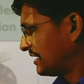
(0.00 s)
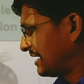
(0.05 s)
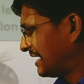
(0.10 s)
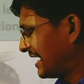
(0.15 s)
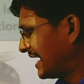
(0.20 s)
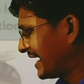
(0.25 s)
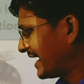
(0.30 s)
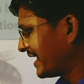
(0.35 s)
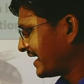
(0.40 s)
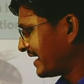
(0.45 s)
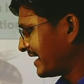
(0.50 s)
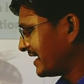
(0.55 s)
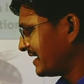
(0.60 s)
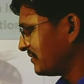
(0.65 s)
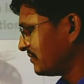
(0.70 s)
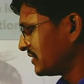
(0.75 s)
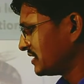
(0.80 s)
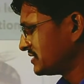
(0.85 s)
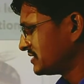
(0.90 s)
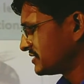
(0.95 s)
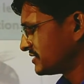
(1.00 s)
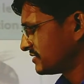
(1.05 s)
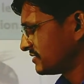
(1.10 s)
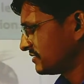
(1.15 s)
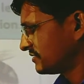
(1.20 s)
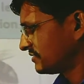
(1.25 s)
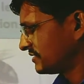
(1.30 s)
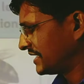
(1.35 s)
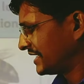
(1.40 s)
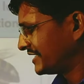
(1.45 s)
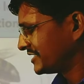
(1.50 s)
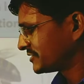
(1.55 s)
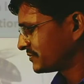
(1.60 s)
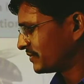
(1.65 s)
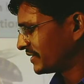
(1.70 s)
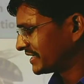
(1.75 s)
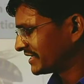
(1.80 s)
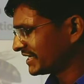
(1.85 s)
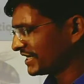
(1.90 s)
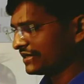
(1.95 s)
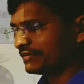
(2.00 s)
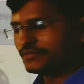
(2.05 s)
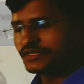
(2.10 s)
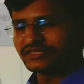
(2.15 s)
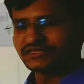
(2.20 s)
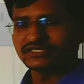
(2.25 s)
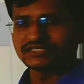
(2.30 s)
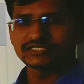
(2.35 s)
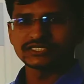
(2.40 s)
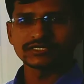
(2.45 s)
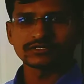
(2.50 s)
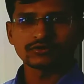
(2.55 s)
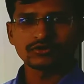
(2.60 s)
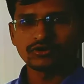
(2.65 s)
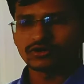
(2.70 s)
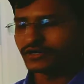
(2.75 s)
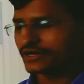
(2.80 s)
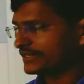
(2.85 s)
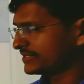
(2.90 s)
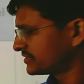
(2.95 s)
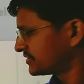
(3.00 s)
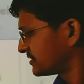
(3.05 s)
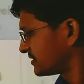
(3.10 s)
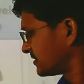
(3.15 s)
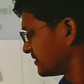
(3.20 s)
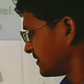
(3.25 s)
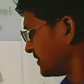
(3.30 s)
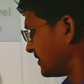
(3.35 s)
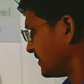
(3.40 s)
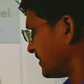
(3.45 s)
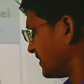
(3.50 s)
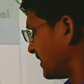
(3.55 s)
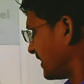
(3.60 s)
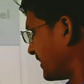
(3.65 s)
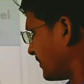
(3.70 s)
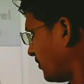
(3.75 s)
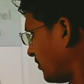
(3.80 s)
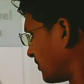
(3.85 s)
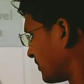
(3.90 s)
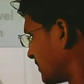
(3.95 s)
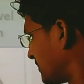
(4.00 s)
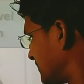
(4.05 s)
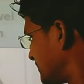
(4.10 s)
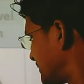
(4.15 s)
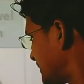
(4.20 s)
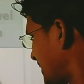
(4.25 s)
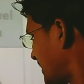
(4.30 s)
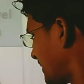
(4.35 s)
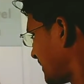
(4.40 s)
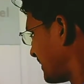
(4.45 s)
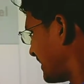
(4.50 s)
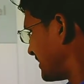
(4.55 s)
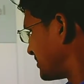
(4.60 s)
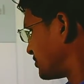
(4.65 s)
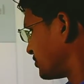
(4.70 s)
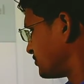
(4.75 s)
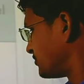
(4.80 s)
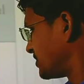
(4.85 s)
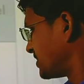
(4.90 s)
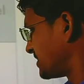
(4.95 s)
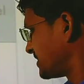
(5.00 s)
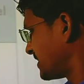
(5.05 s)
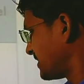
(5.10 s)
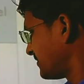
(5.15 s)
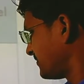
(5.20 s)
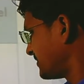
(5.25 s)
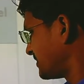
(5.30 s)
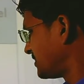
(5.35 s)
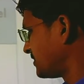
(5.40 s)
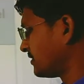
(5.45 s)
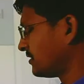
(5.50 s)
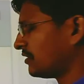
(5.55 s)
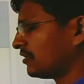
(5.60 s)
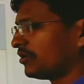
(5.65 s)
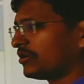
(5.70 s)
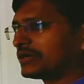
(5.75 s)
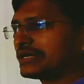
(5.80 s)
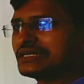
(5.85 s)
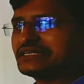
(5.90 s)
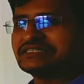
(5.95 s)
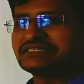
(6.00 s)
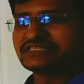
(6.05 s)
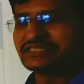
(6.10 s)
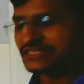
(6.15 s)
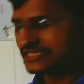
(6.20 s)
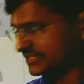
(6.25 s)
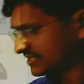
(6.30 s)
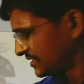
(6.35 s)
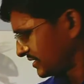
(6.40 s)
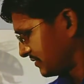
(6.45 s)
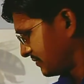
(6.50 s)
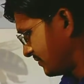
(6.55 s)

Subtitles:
Higher animals, that is petalithus and chordates, and organs are associated with the organ system,